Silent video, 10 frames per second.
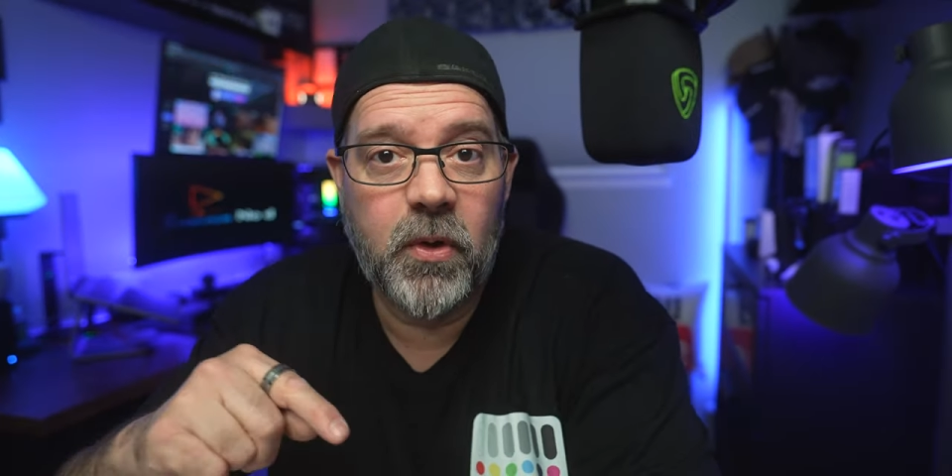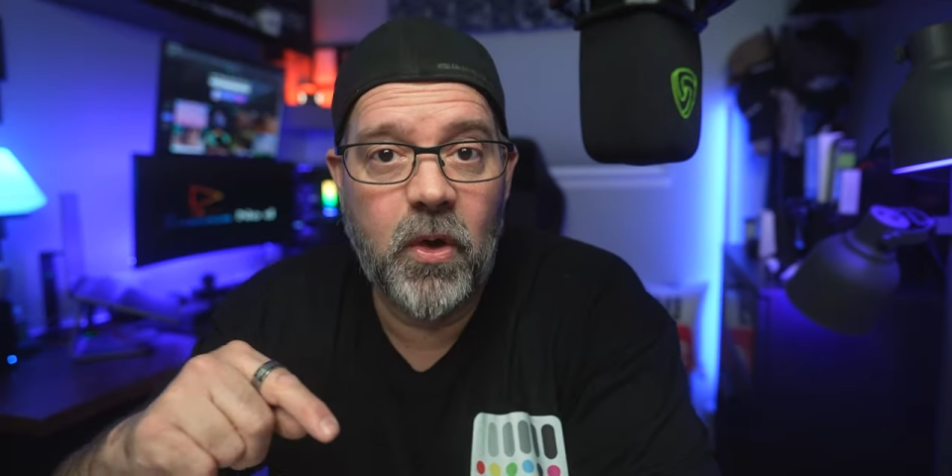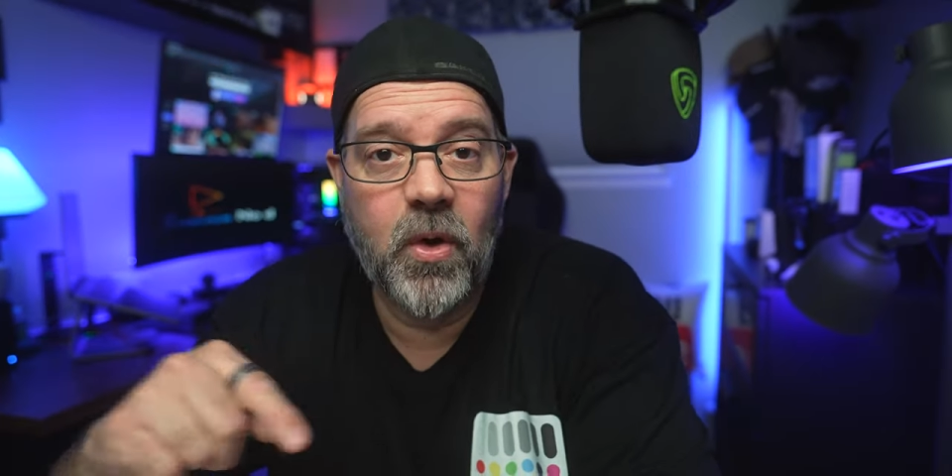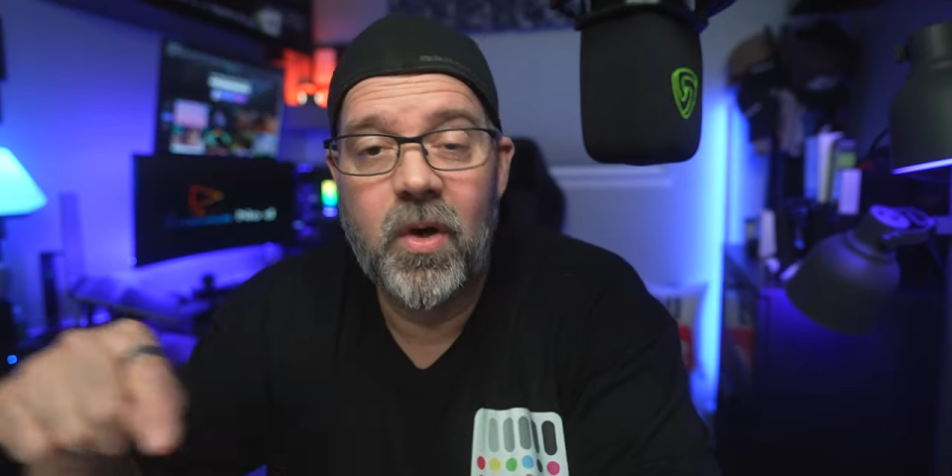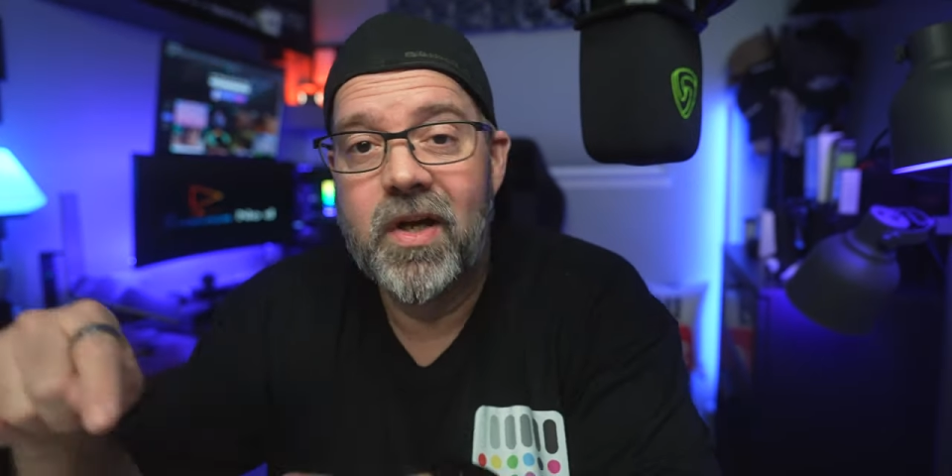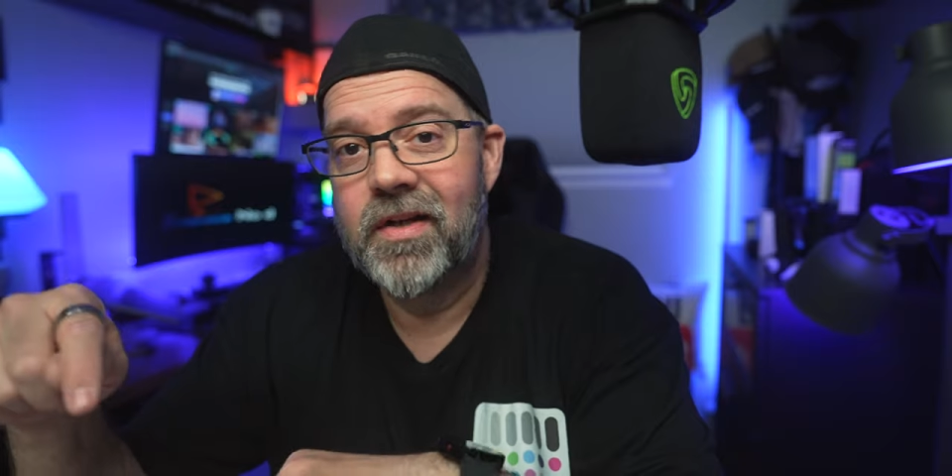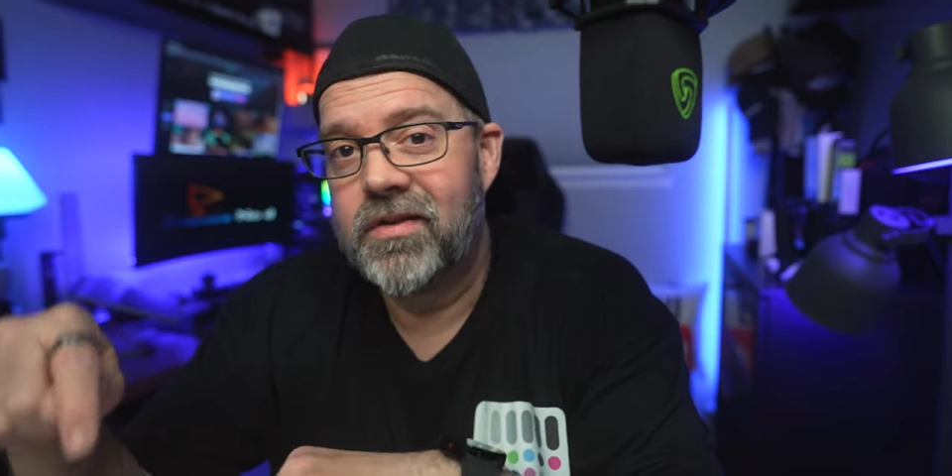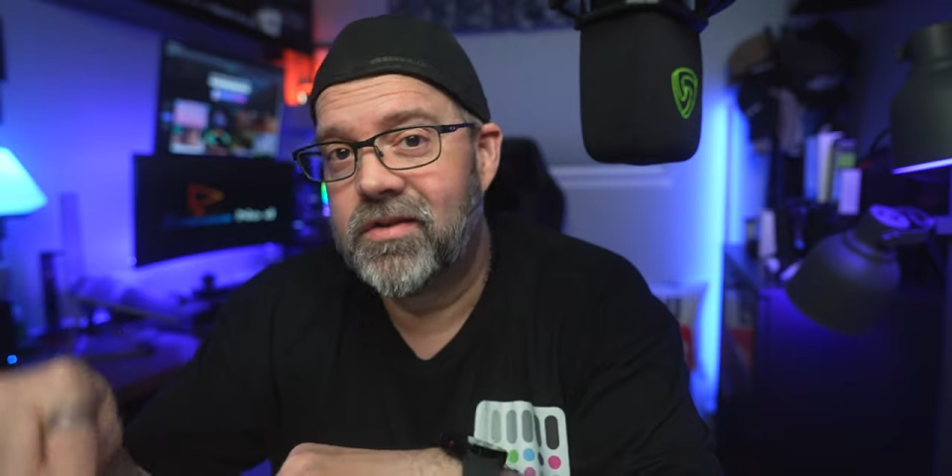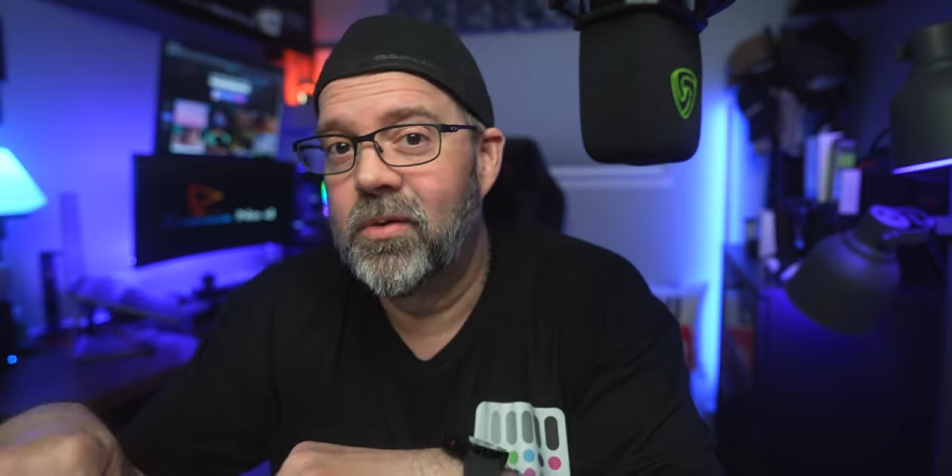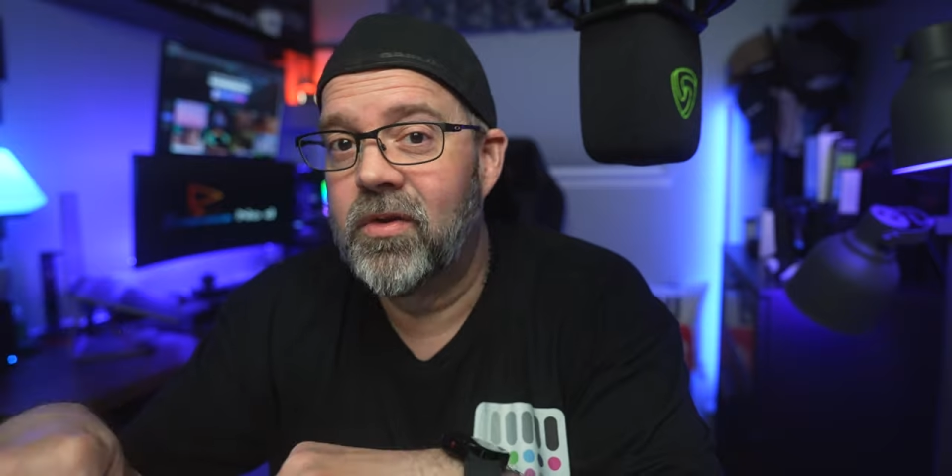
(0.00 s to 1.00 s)
Pro
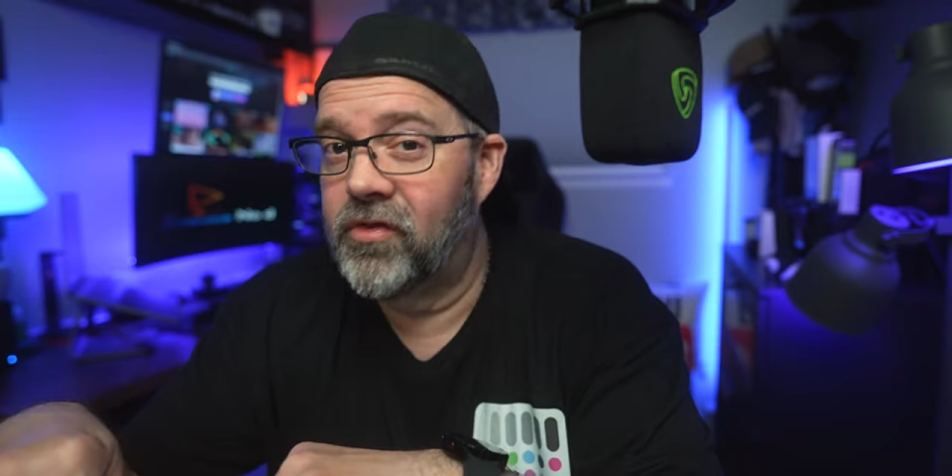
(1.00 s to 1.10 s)
to the